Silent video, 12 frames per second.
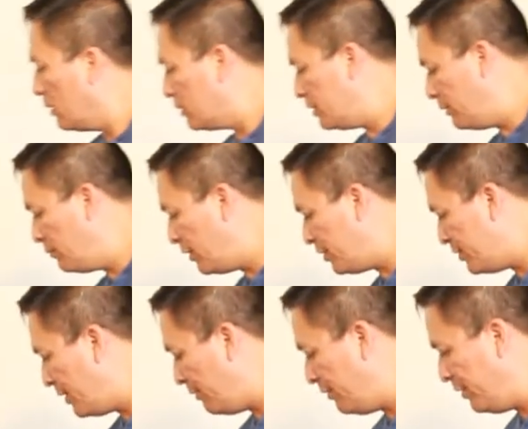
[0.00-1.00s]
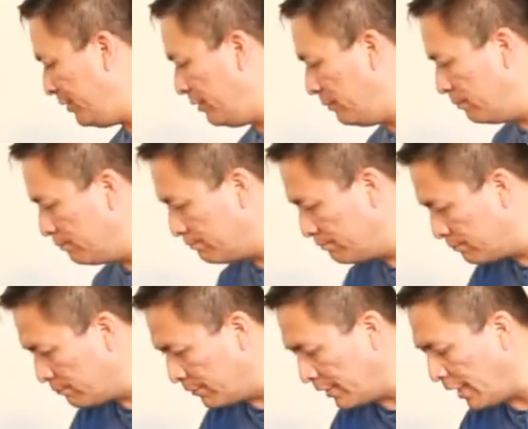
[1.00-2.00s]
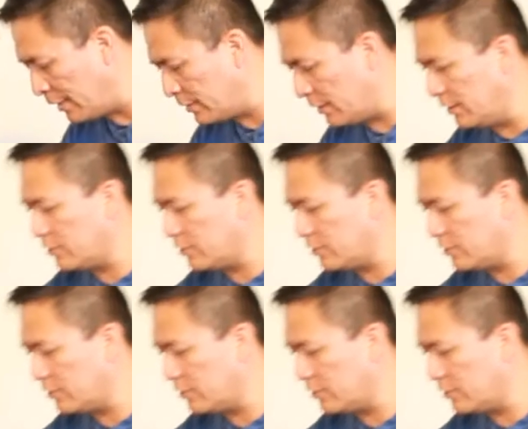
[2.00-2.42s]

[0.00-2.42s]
Did want to share with you, we got the